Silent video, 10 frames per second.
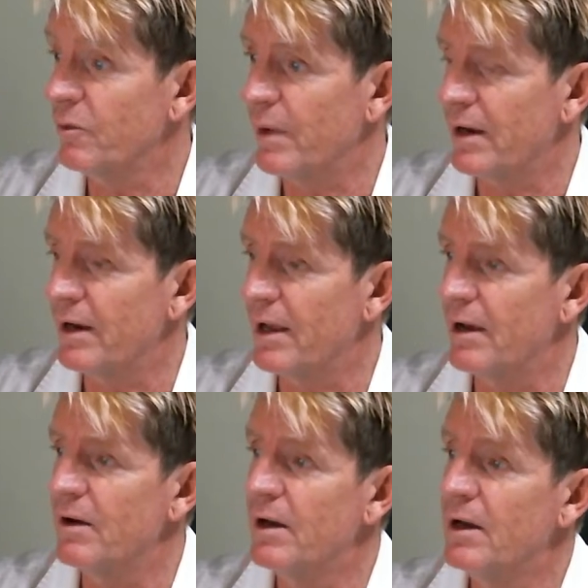for about an
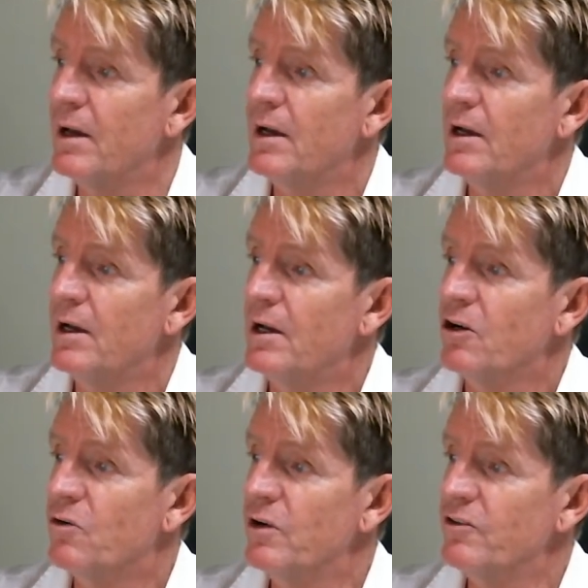hour.
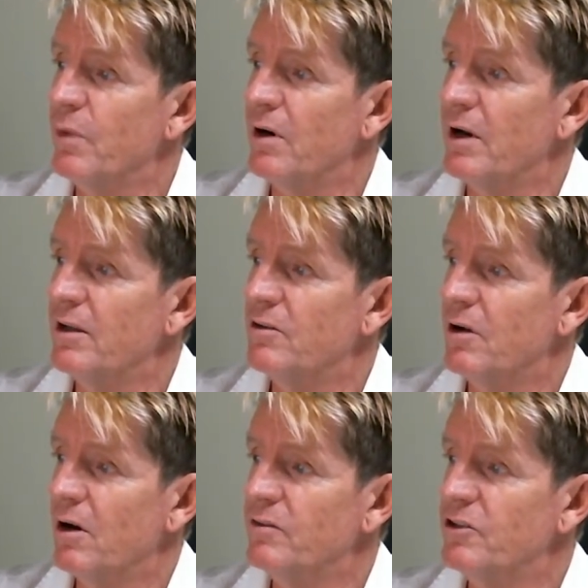Chris
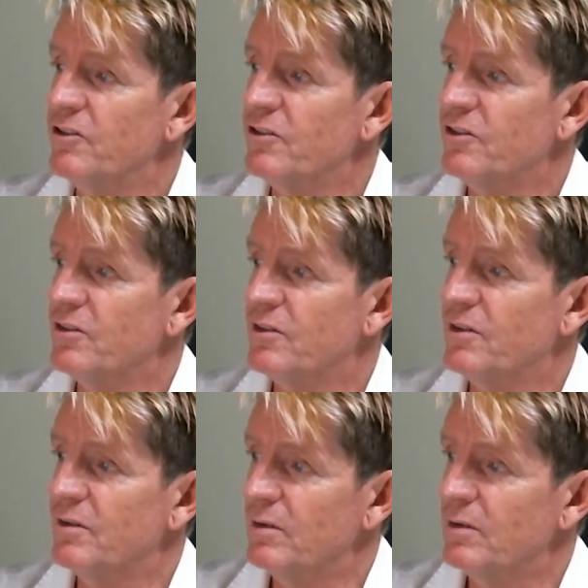Myers, I've just